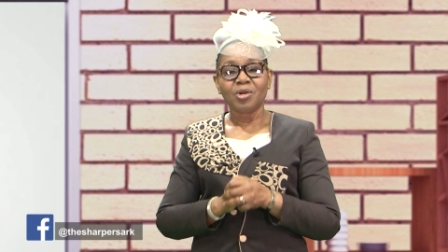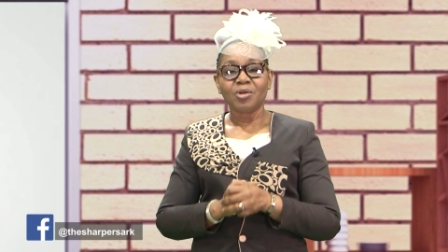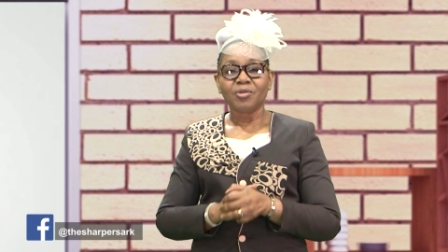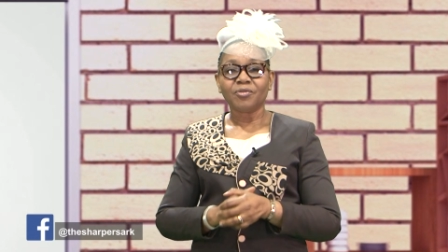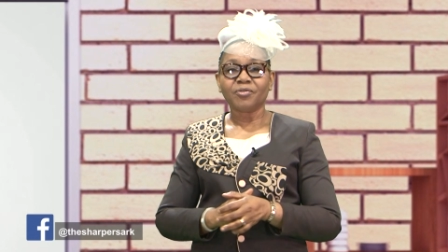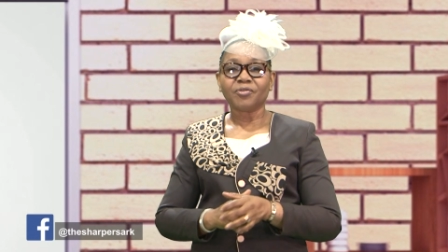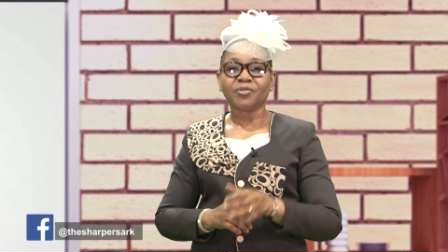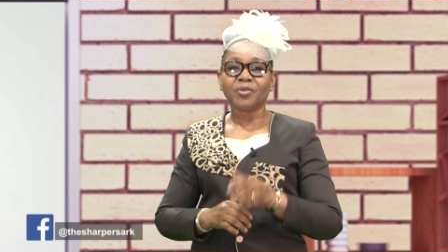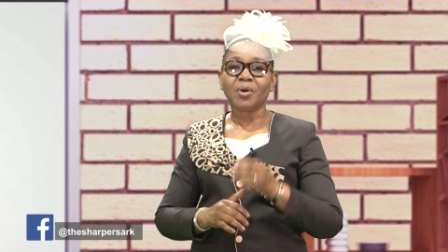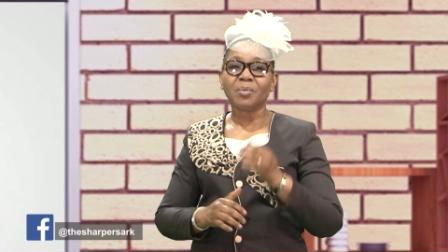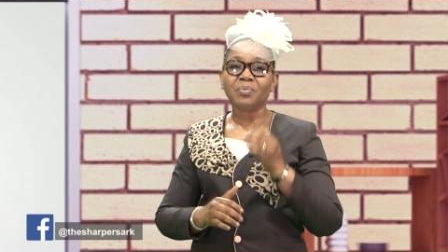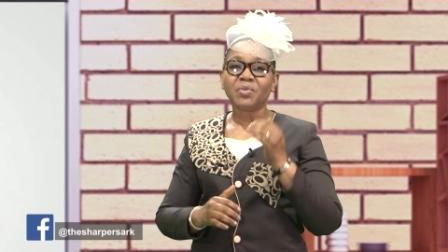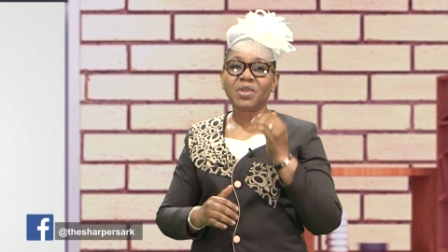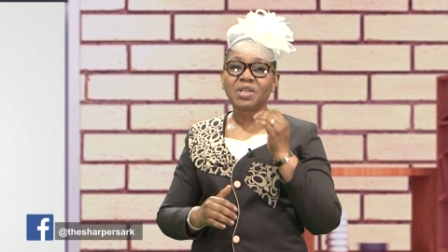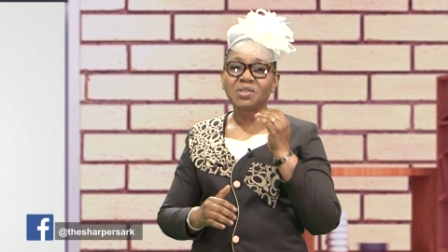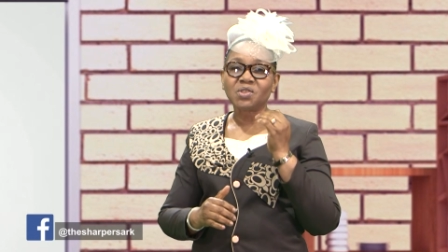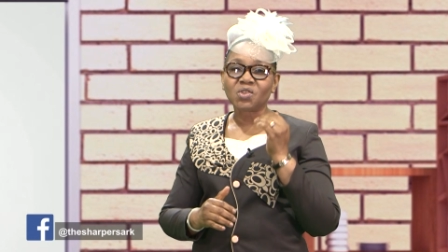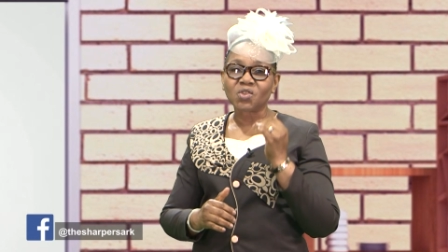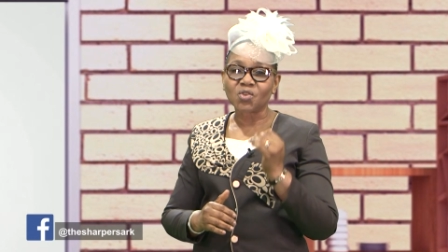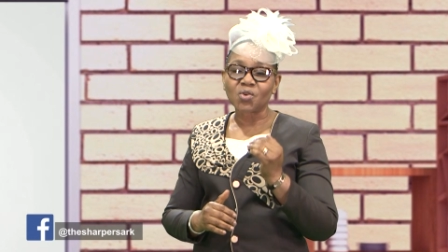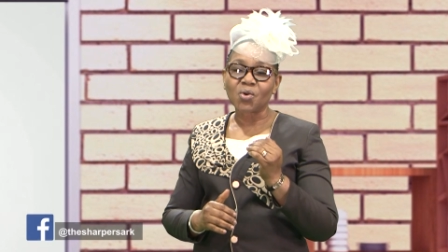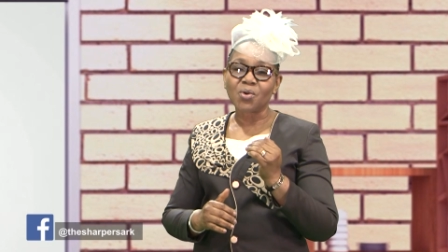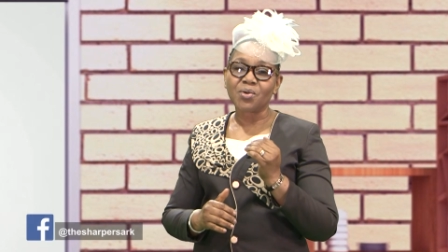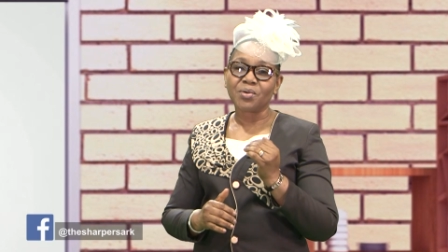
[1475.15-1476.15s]
from the
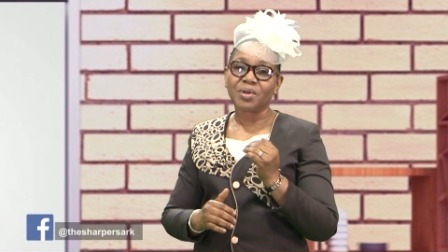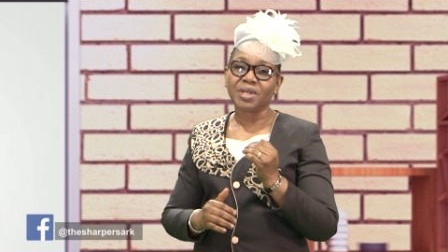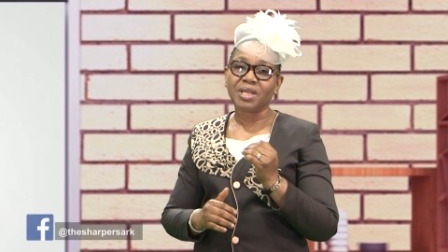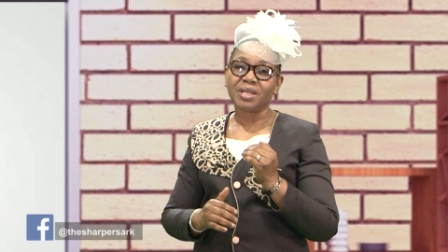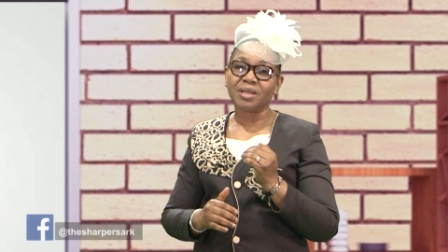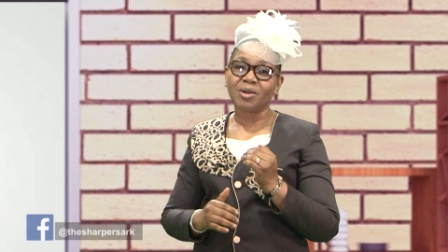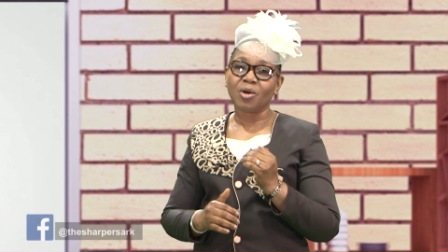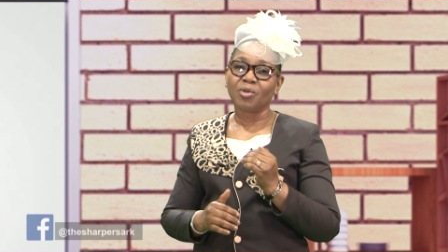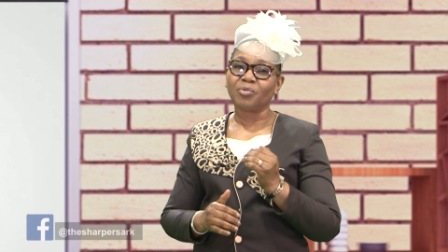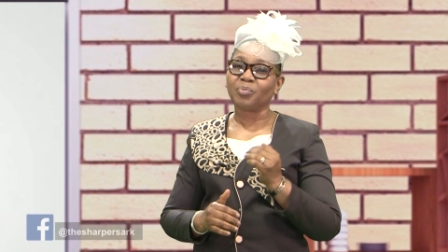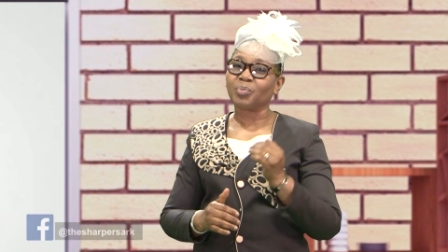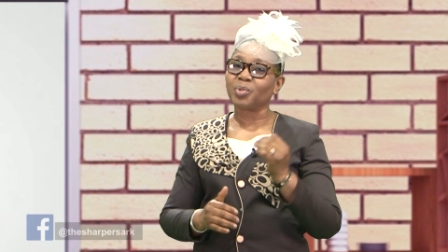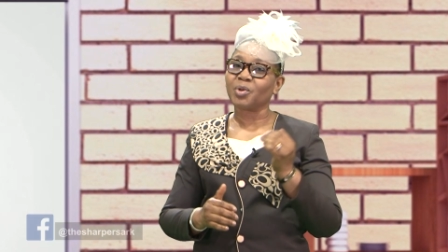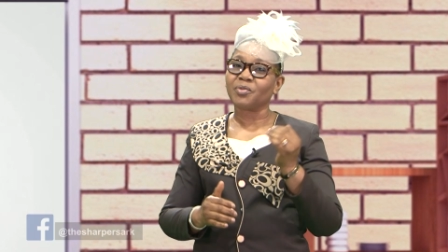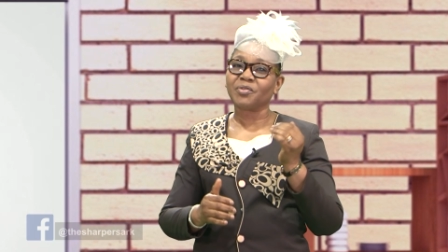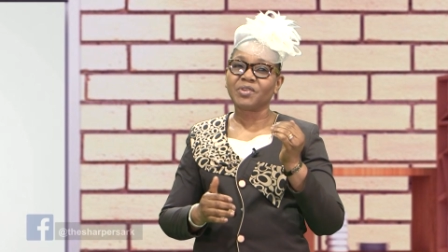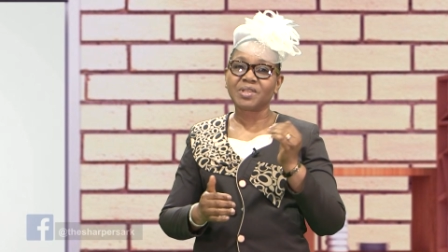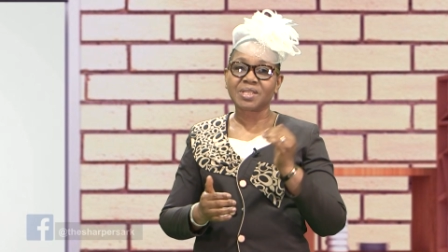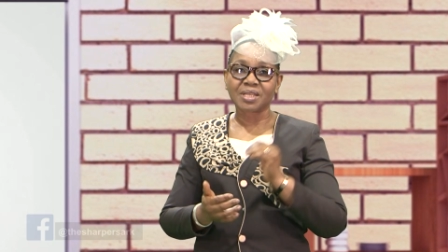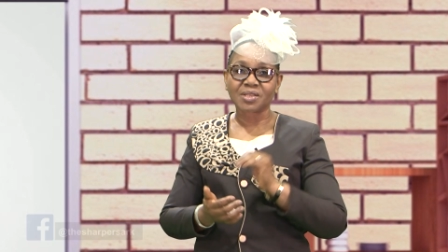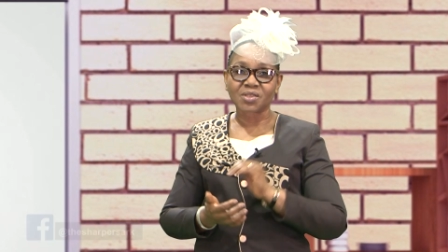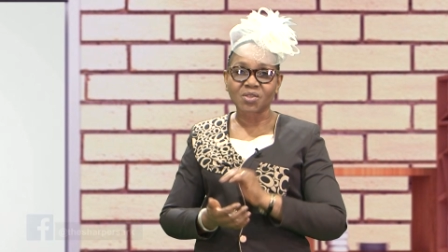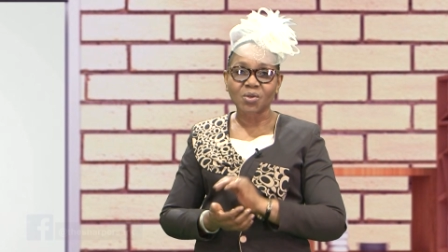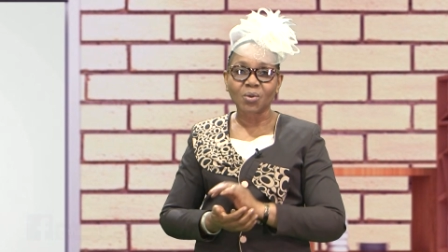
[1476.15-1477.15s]
story of
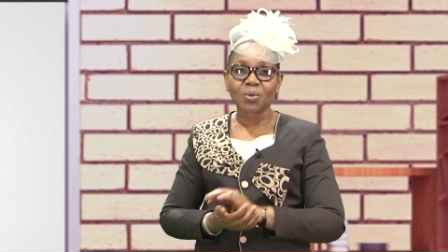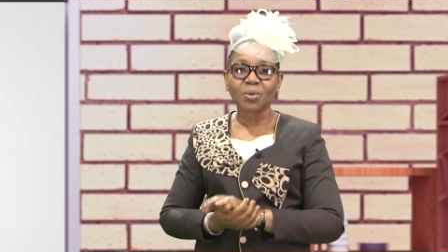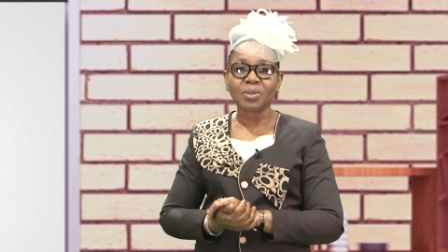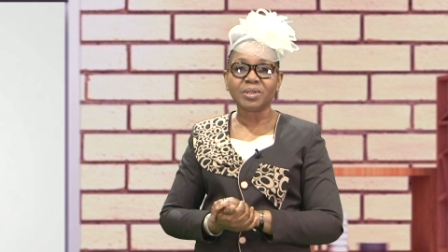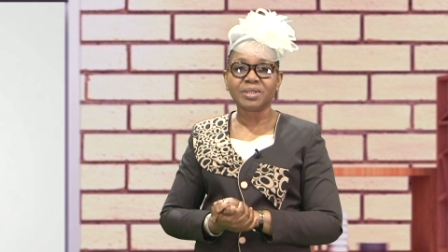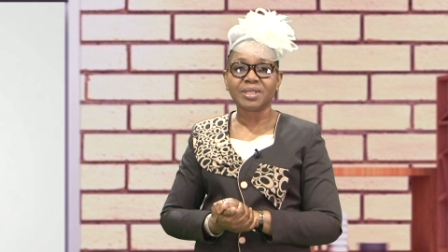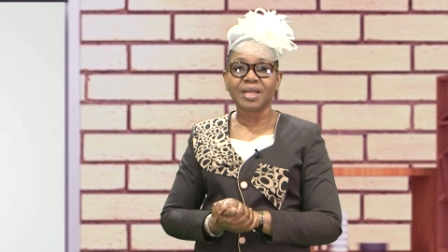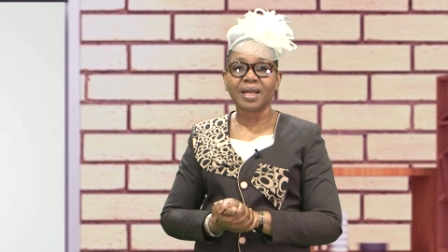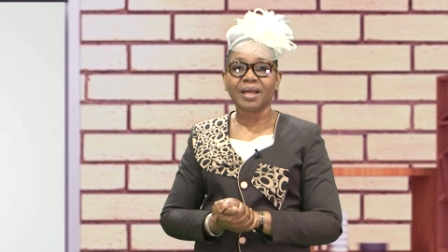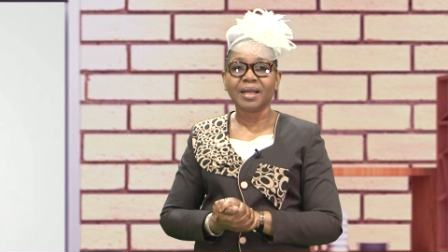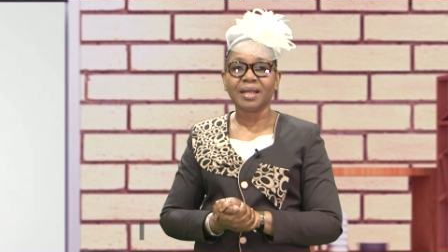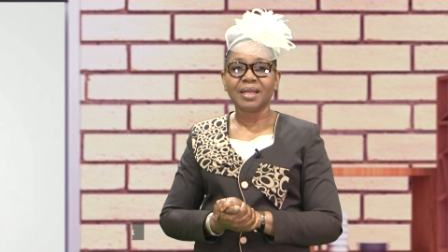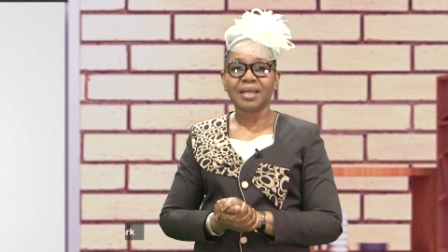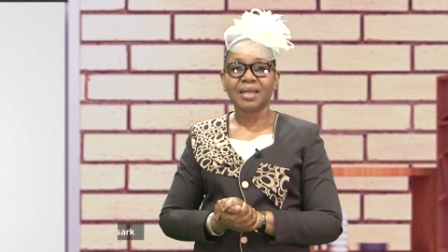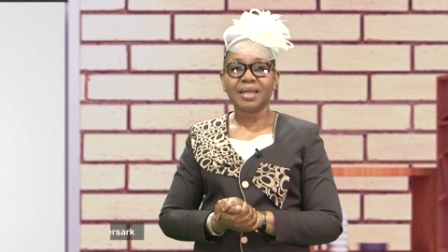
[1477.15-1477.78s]
Prophetess Huldah